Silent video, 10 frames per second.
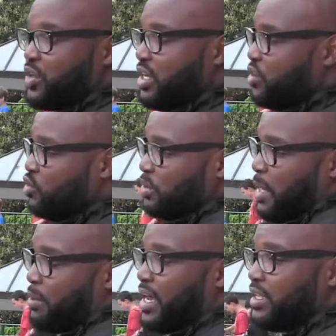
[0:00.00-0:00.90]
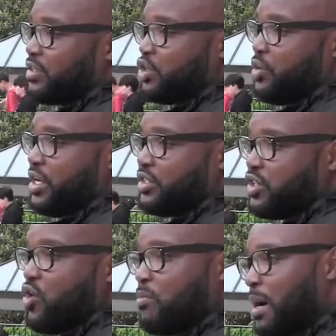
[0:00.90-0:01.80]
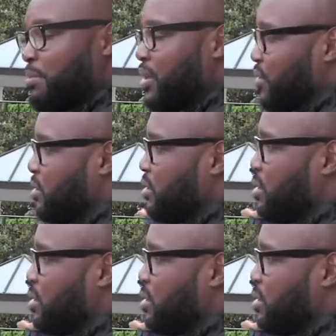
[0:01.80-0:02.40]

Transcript: reading a newspaper at 2 years old, my mother.